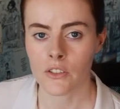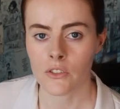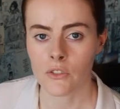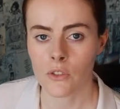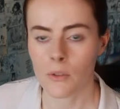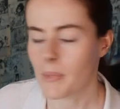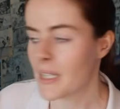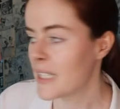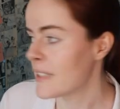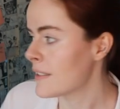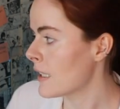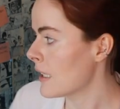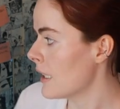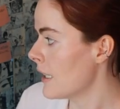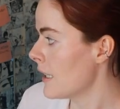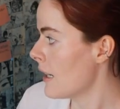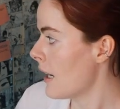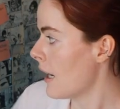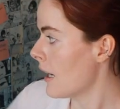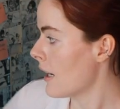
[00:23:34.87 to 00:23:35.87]
So
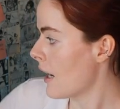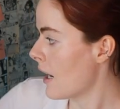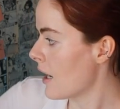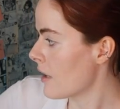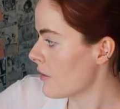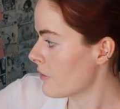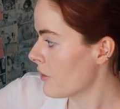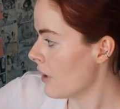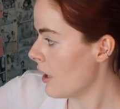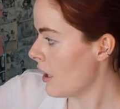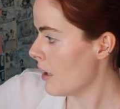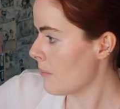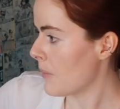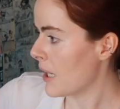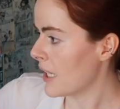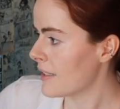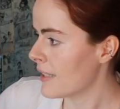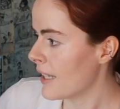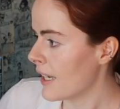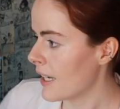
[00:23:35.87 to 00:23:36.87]
basically I have
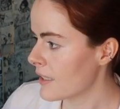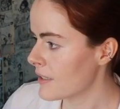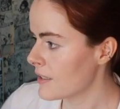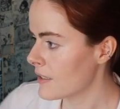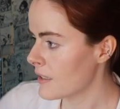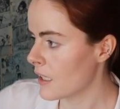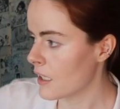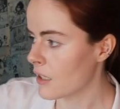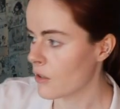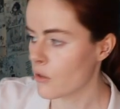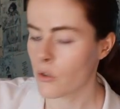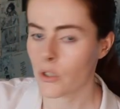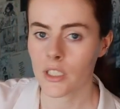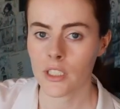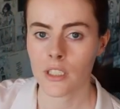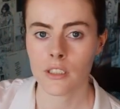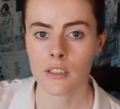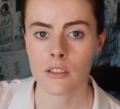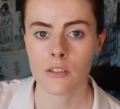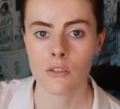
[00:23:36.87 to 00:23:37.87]
my text
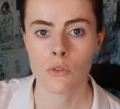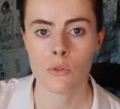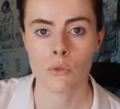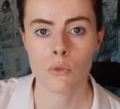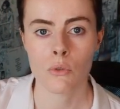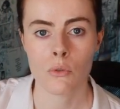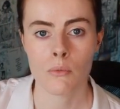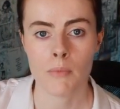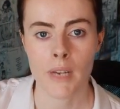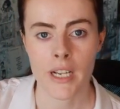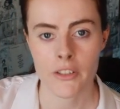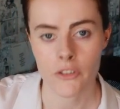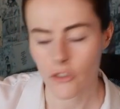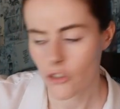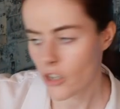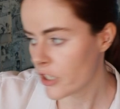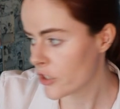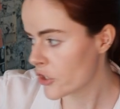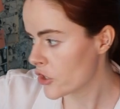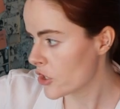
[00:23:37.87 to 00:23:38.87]
according to my
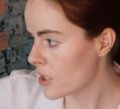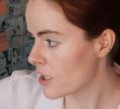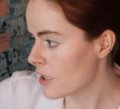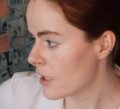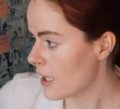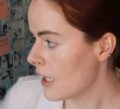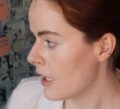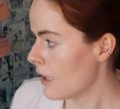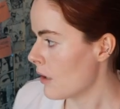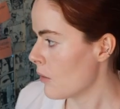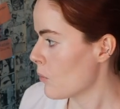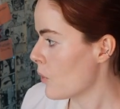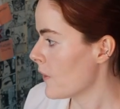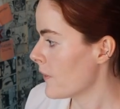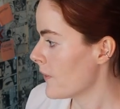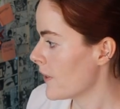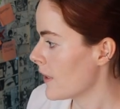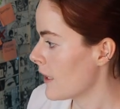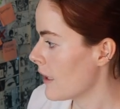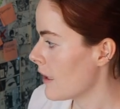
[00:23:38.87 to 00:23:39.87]
structure
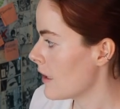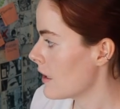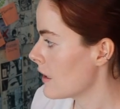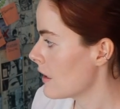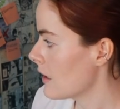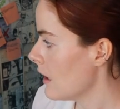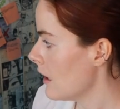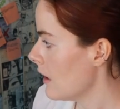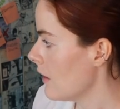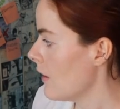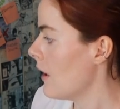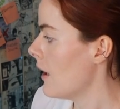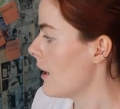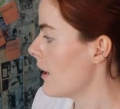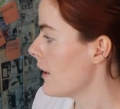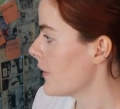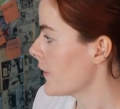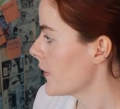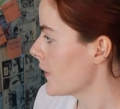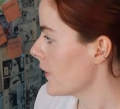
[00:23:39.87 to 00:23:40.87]
once again,
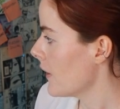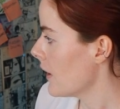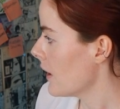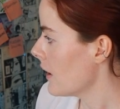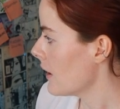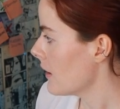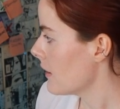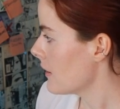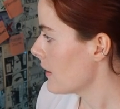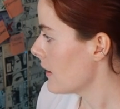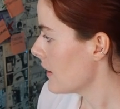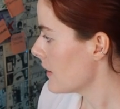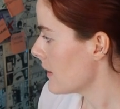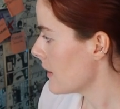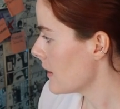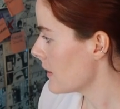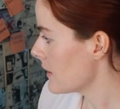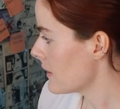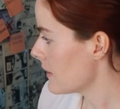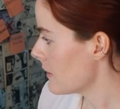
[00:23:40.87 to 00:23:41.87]
and this
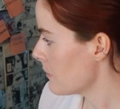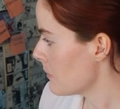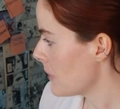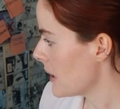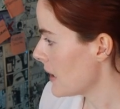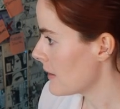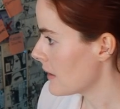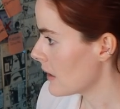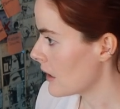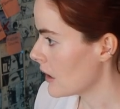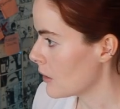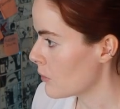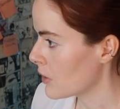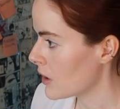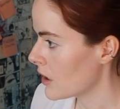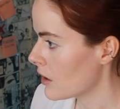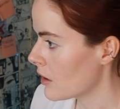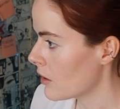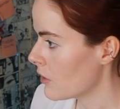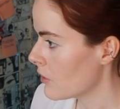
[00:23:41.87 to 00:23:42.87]
is basically what
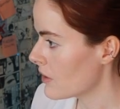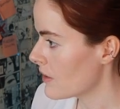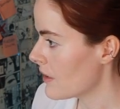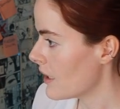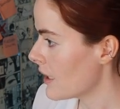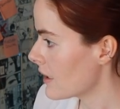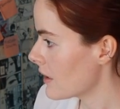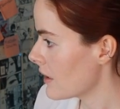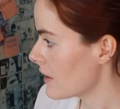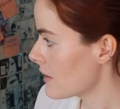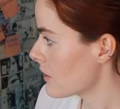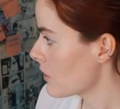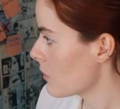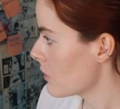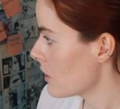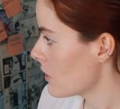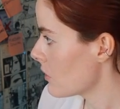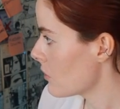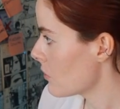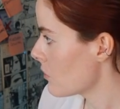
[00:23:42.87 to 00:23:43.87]
it looks like. Let's go
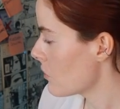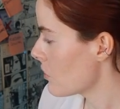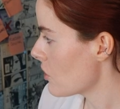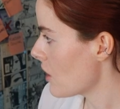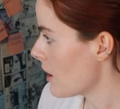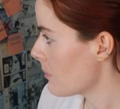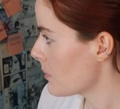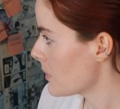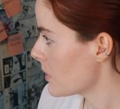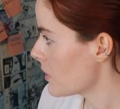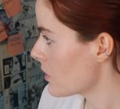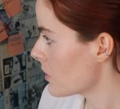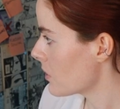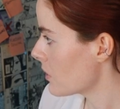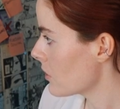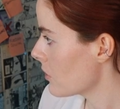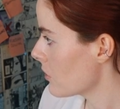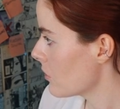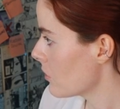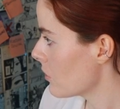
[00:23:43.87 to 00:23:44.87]
into chapter
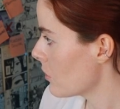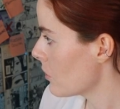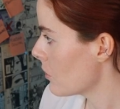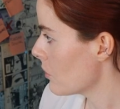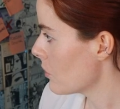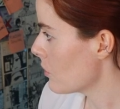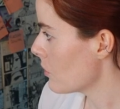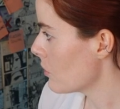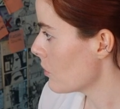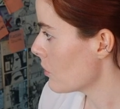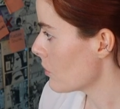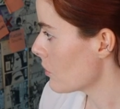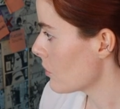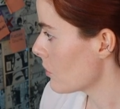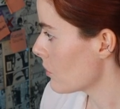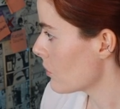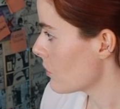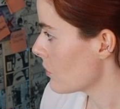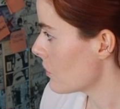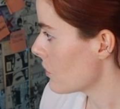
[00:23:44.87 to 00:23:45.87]
2
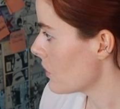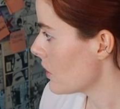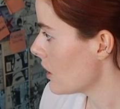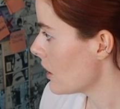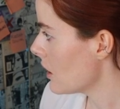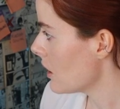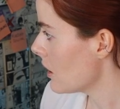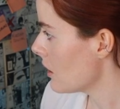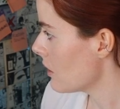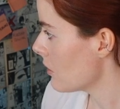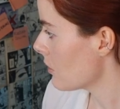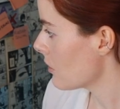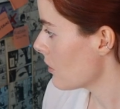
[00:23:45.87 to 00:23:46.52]
to see.